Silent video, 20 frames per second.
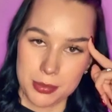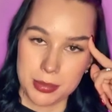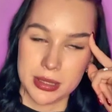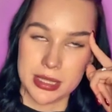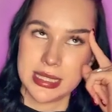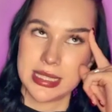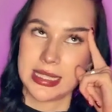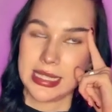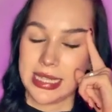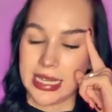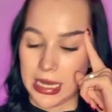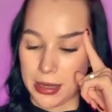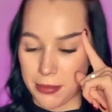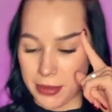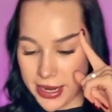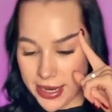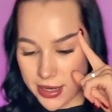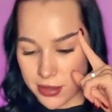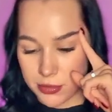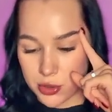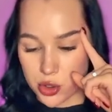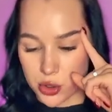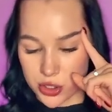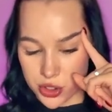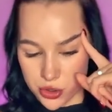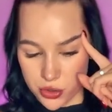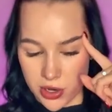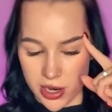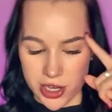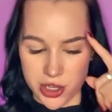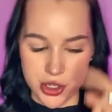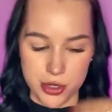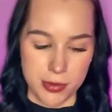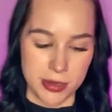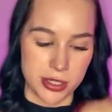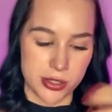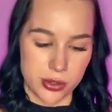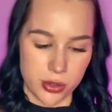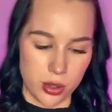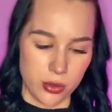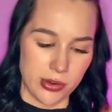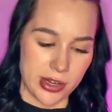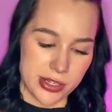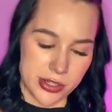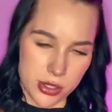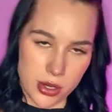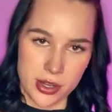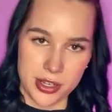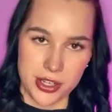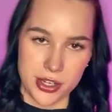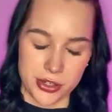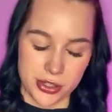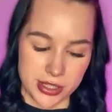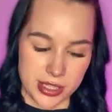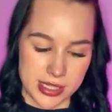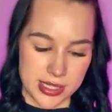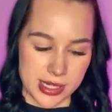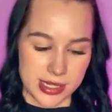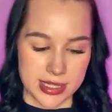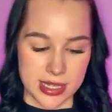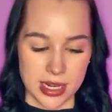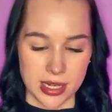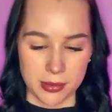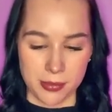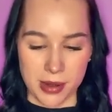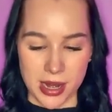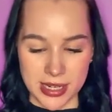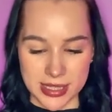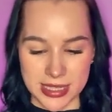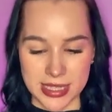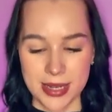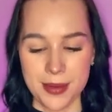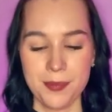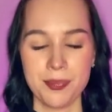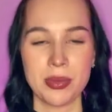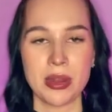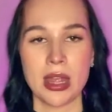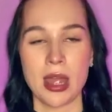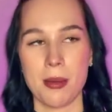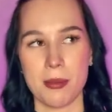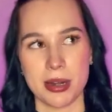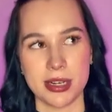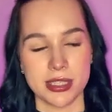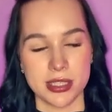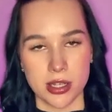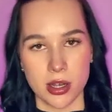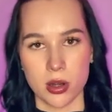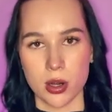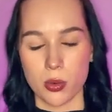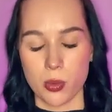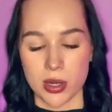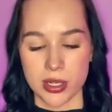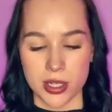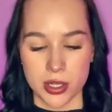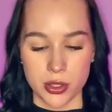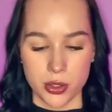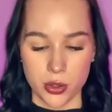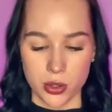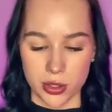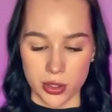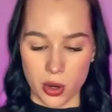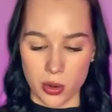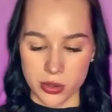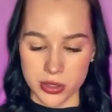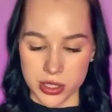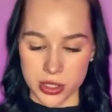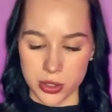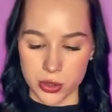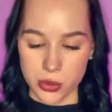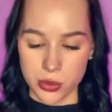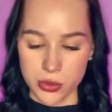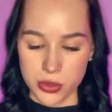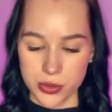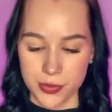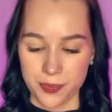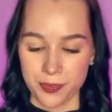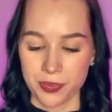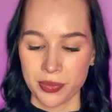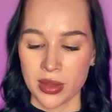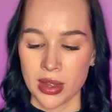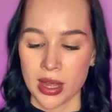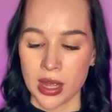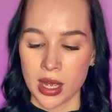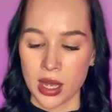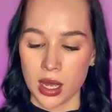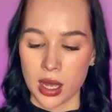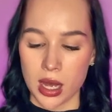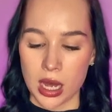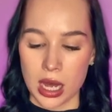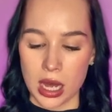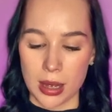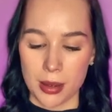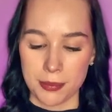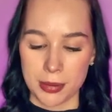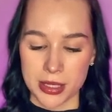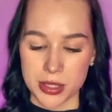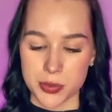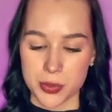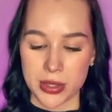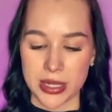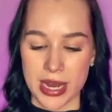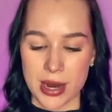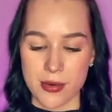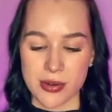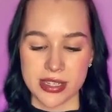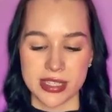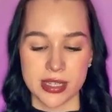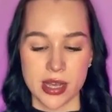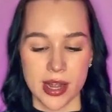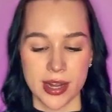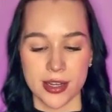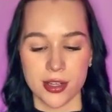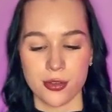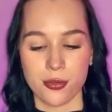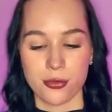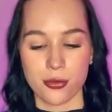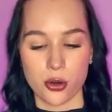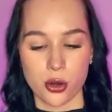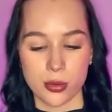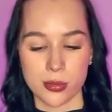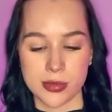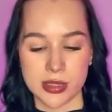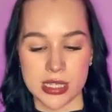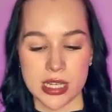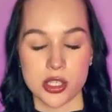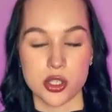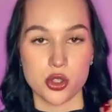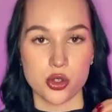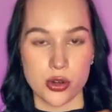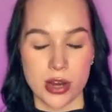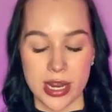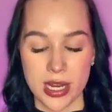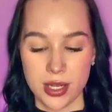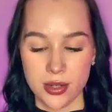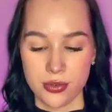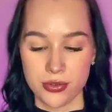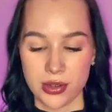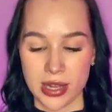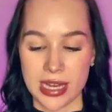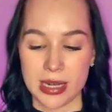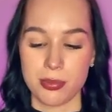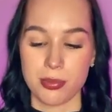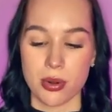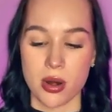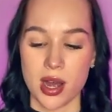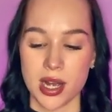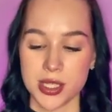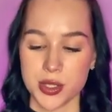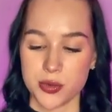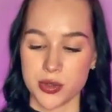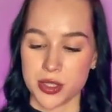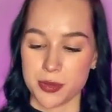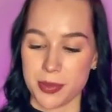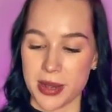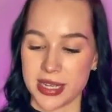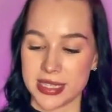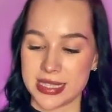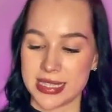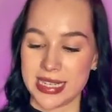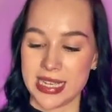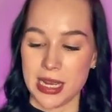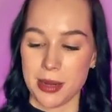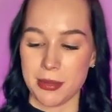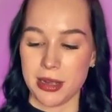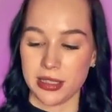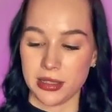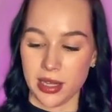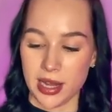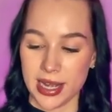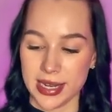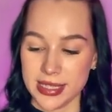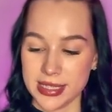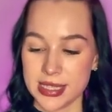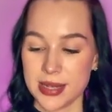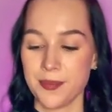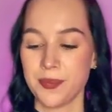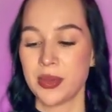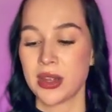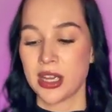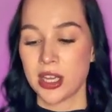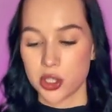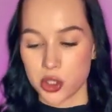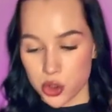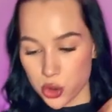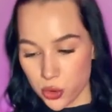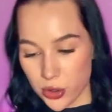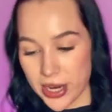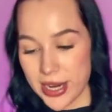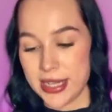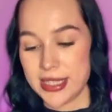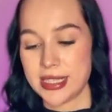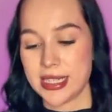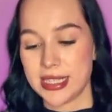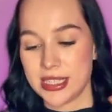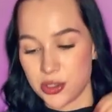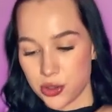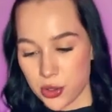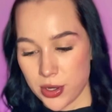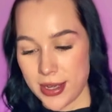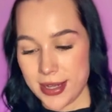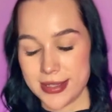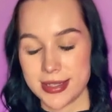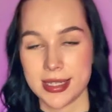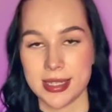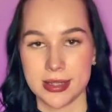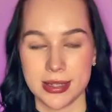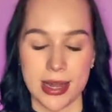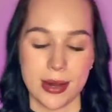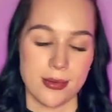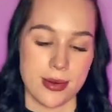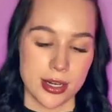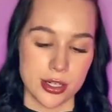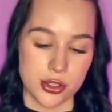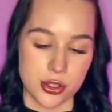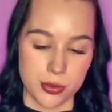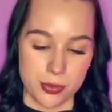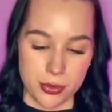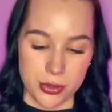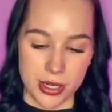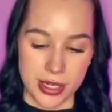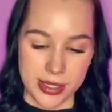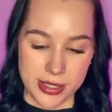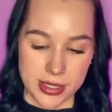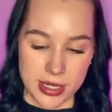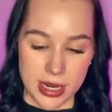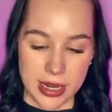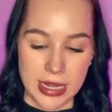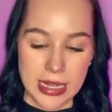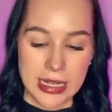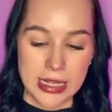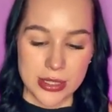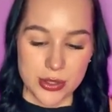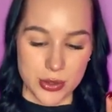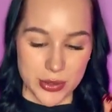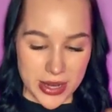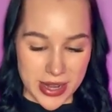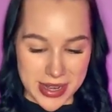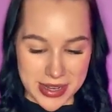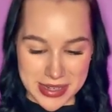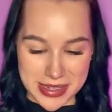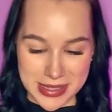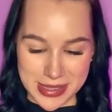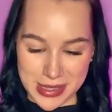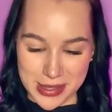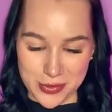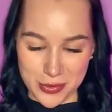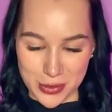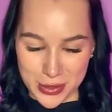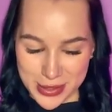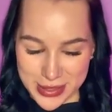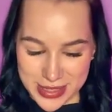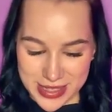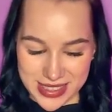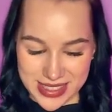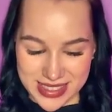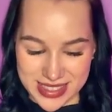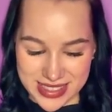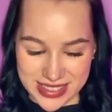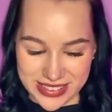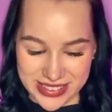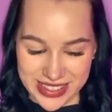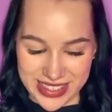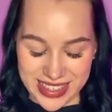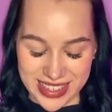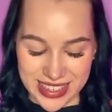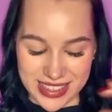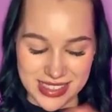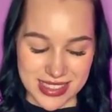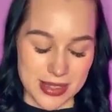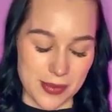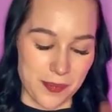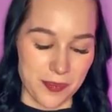plus EMA trend strategy, because you already saw here the zigzag and MACD, but it's the other one that you can also use. Because when RSI confirms strength and price respects EMA lines, trade in trend direction. Pretty easy. So now guys, it's 4 seconds till the end,